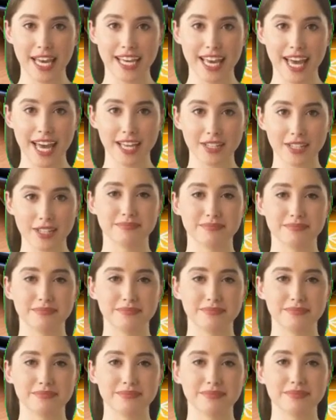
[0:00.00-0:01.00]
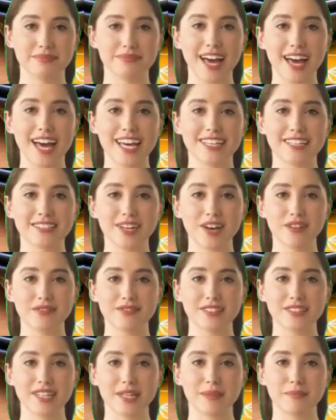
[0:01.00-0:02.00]
Dubrovnik Old Town great
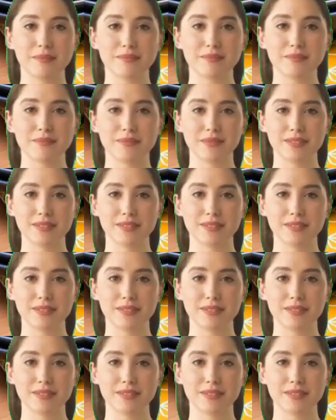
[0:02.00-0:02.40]
location easy to